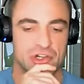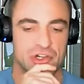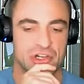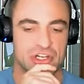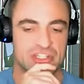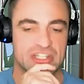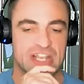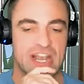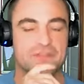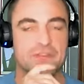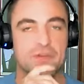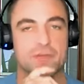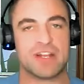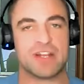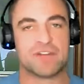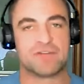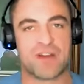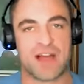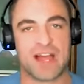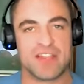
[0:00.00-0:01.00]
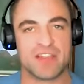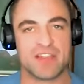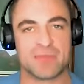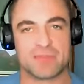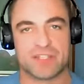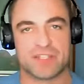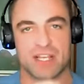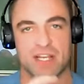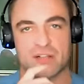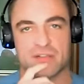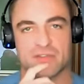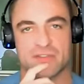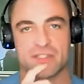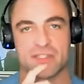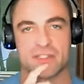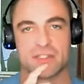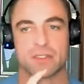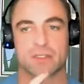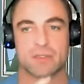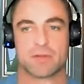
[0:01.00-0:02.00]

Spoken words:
because they have to redefine themselves.